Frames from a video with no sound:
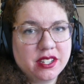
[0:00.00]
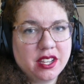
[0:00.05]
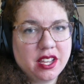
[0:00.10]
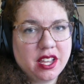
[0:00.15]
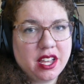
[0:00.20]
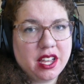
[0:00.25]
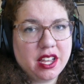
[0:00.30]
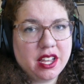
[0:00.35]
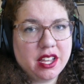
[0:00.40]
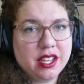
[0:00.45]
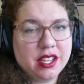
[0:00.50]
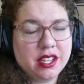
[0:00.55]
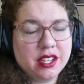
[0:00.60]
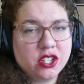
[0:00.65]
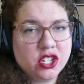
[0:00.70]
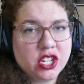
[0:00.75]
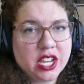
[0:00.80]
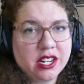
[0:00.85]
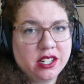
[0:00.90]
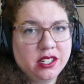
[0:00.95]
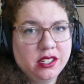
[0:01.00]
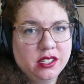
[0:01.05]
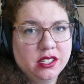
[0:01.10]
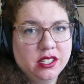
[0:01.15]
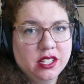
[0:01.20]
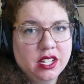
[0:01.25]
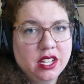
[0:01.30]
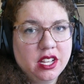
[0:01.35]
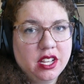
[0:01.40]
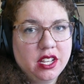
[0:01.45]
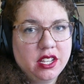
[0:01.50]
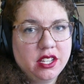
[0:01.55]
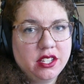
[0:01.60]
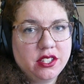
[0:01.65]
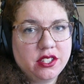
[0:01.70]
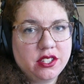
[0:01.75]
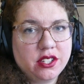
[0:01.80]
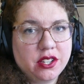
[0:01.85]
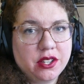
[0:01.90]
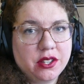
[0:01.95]
uh, channel,
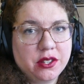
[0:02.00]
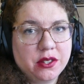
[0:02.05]
so